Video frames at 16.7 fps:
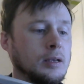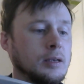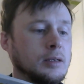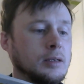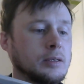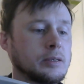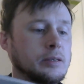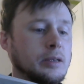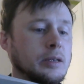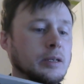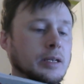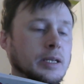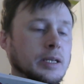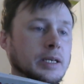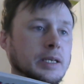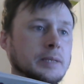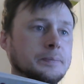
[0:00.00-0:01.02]

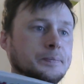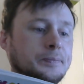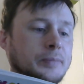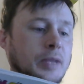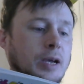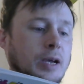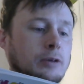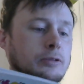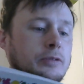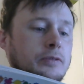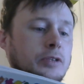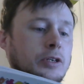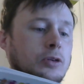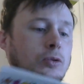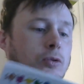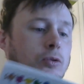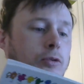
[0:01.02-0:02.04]
Suddenly, out of the
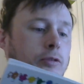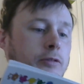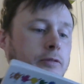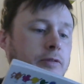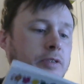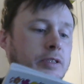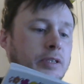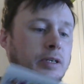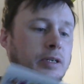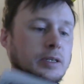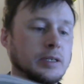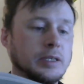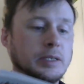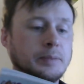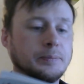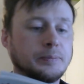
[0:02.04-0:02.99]
corner of his eye,